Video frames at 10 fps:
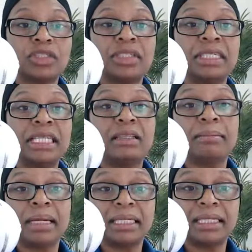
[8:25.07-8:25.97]
you need the
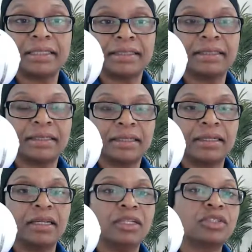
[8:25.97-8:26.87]
money
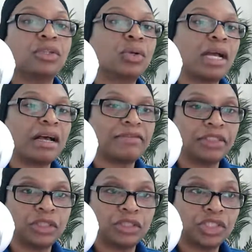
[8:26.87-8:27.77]
to look after
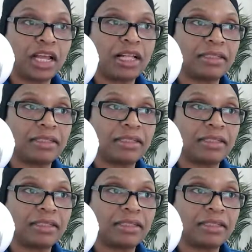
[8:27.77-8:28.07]
your child.